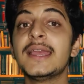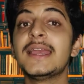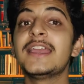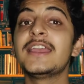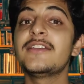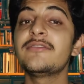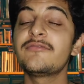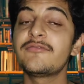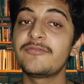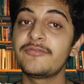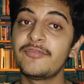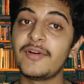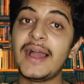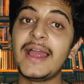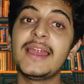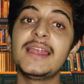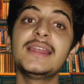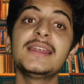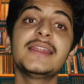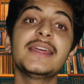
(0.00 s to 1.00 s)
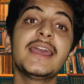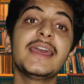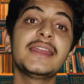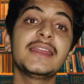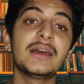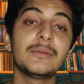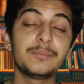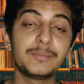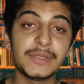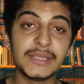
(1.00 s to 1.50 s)
he filed
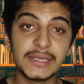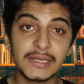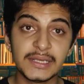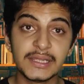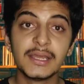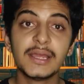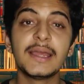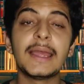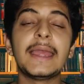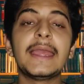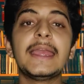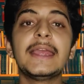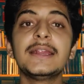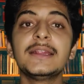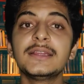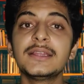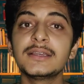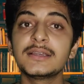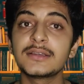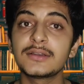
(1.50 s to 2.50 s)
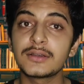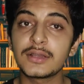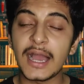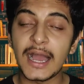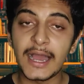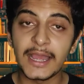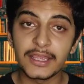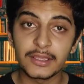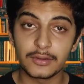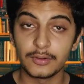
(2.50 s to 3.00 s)
an appeal in the
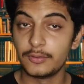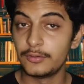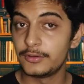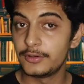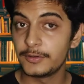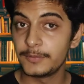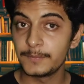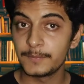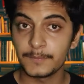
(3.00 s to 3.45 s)
High Court.